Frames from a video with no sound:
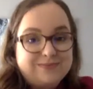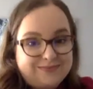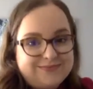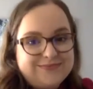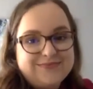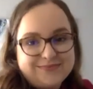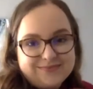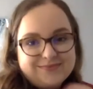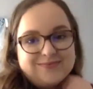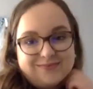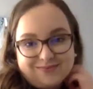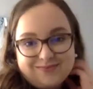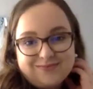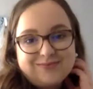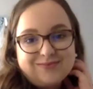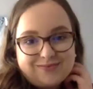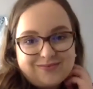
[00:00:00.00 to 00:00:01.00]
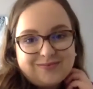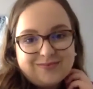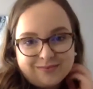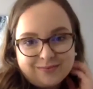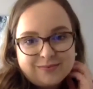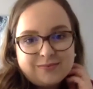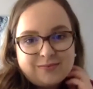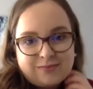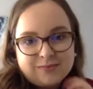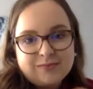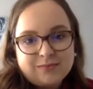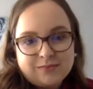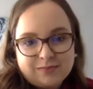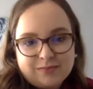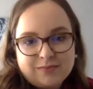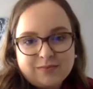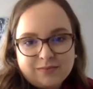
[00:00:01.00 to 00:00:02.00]
in our and
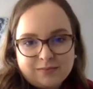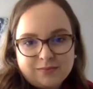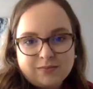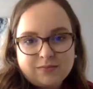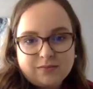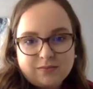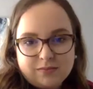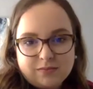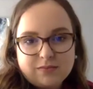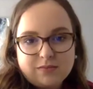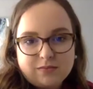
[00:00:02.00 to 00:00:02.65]
we're in the